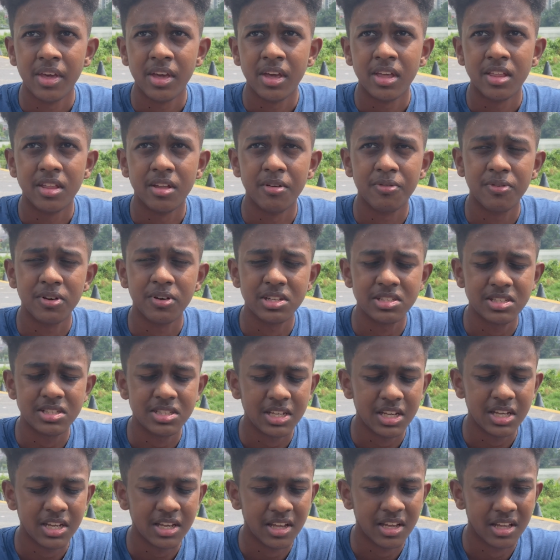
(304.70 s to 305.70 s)
the
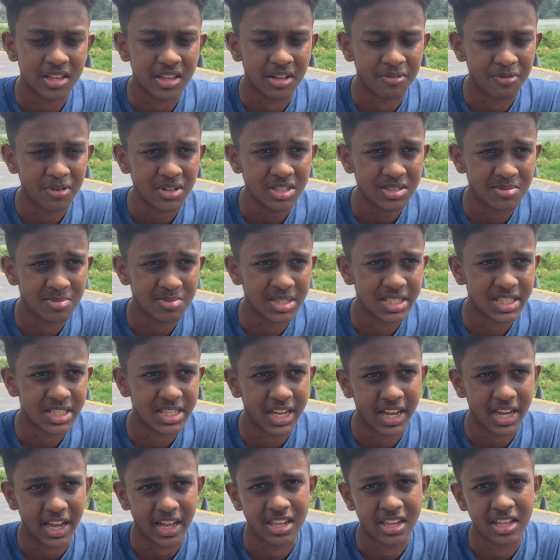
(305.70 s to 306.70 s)
first
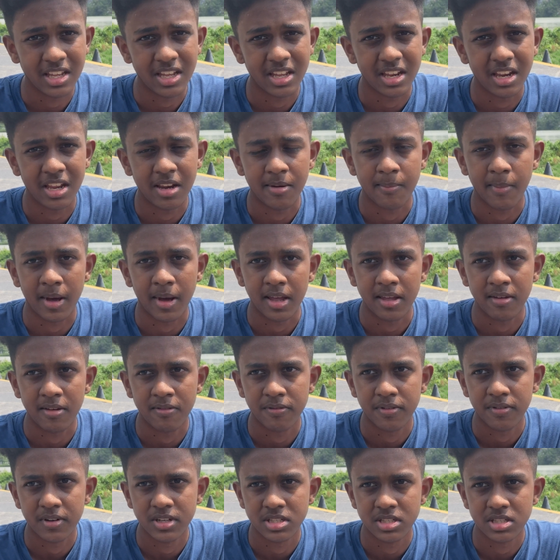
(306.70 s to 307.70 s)
mistake I did in my
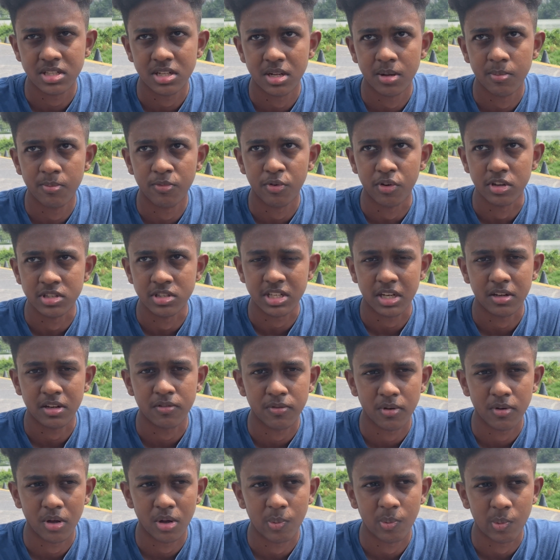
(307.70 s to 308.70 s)
first term for Sec
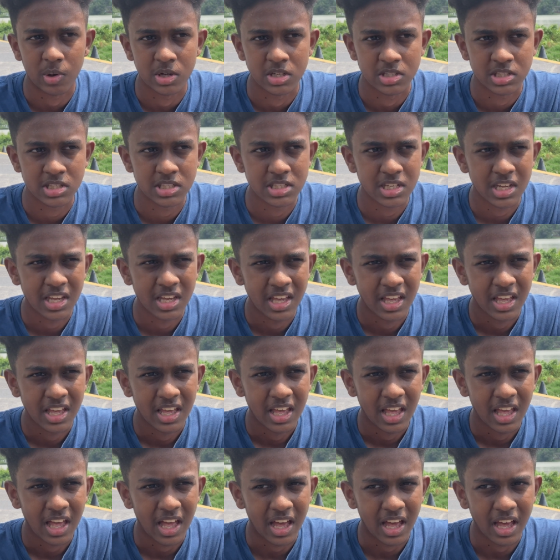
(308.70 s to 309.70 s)
4 was
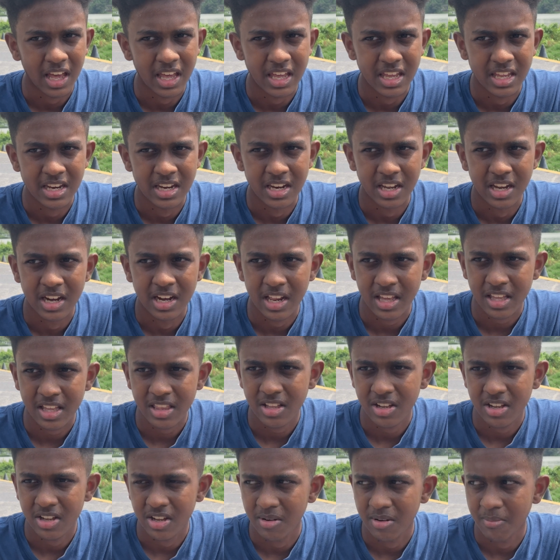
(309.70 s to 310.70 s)
I
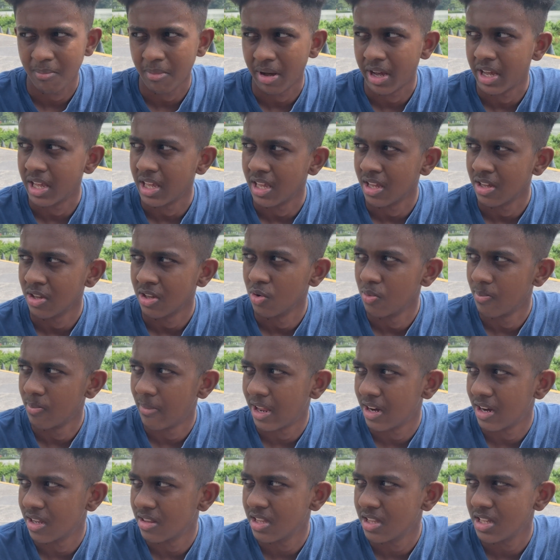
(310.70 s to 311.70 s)
neglected my
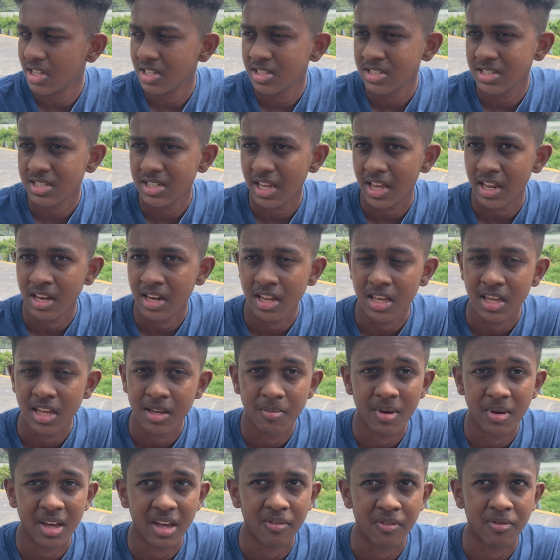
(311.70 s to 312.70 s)
humanities and
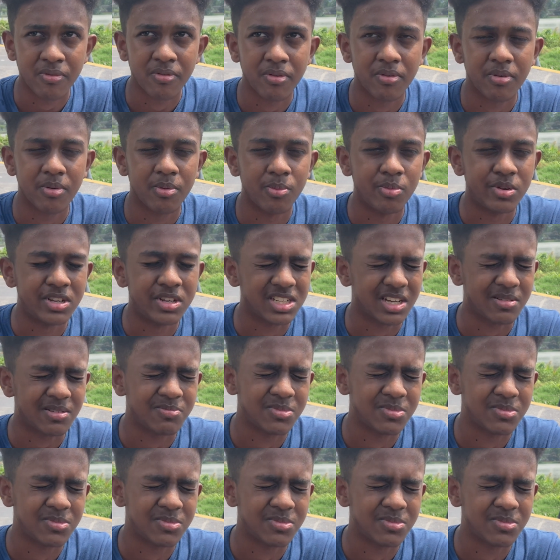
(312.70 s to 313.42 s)
E-Math, which I'm